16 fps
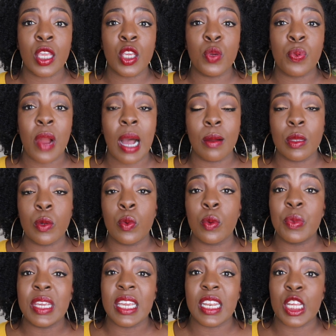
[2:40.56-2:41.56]
you probably
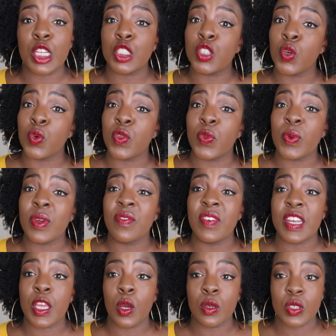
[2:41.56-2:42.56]
will be getting 2 to 3
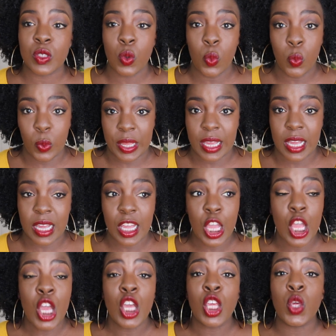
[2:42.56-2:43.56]
videos a week.
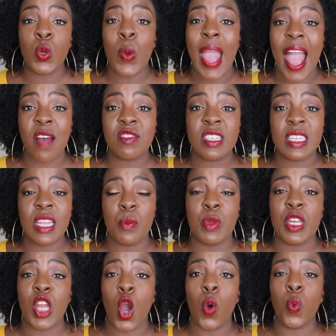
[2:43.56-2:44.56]
You have to let
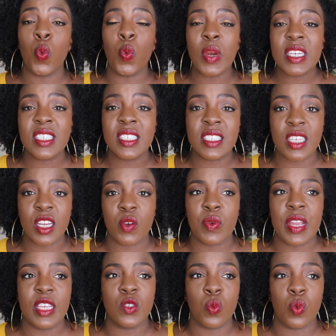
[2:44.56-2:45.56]
me know which
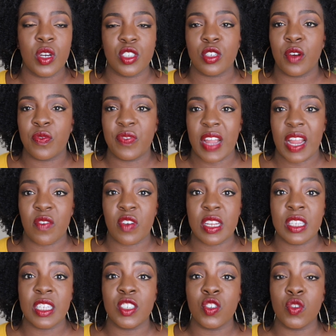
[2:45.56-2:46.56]
series was your
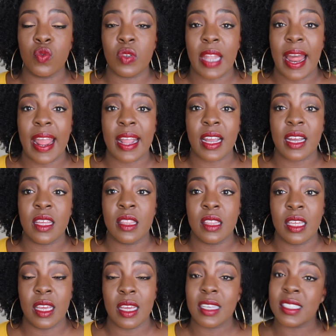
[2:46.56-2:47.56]
favorite. Did you like
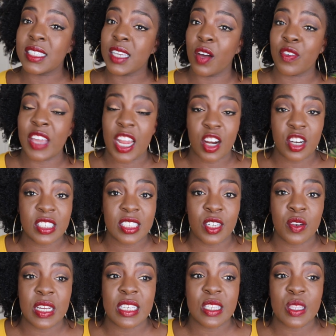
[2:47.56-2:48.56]
the self-care
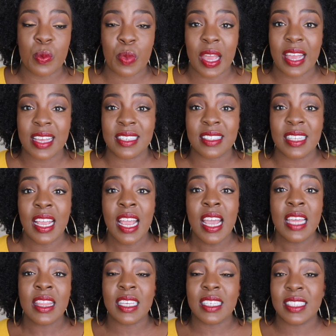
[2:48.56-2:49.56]
series the best,
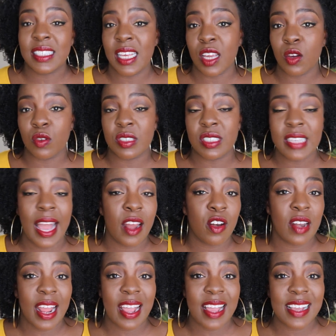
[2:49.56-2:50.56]
the single
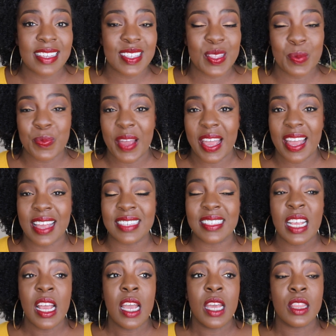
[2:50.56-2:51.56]
Saturdays the
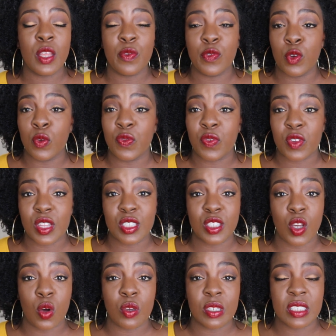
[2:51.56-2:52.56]
best, the food for the
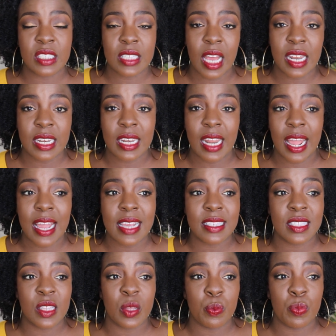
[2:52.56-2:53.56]
soul
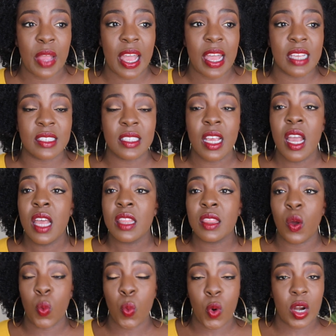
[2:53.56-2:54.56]
Sundays the best,
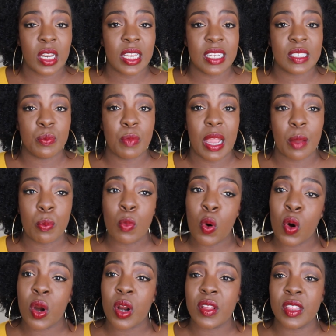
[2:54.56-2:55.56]
the work less make
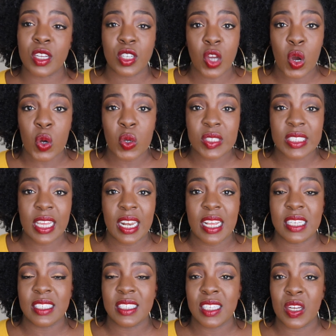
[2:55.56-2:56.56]
more, the goal
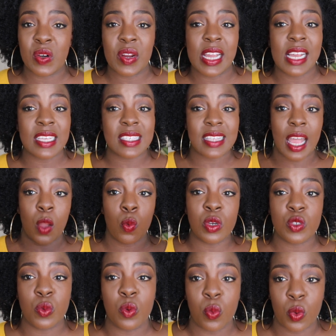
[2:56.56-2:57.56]
setting series? Like,
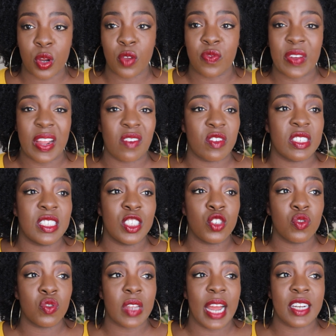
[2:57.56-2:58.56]
which one were your favorites?
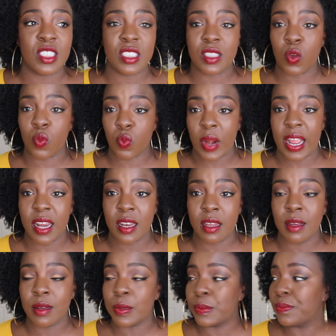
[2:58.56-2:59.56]
Did you like just the
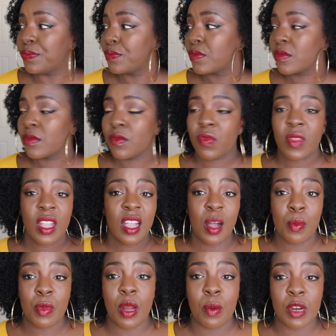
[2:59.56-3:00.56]
random
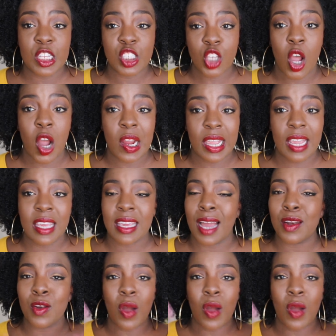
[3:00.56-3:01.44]
coming on and talking? Y'all